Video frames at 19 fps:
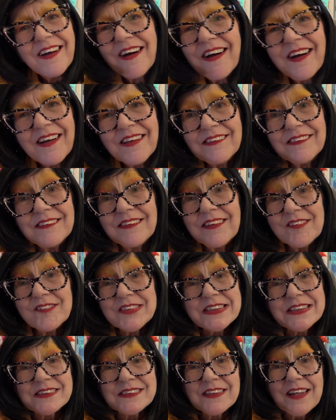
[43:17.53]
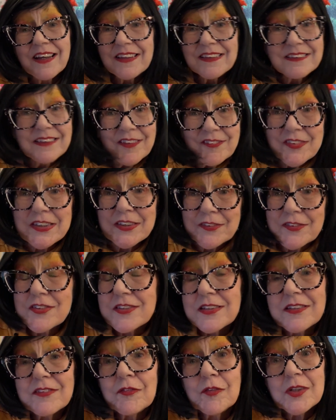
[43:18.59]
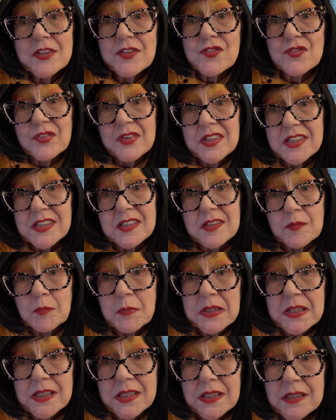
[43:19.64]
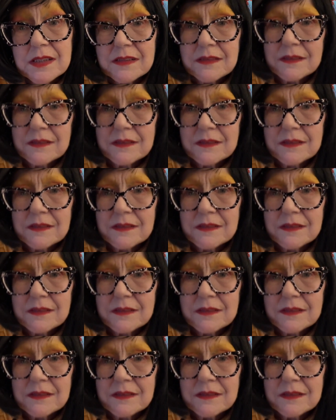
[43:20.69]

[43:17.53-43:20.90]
I love it. I love it. It was funny to me.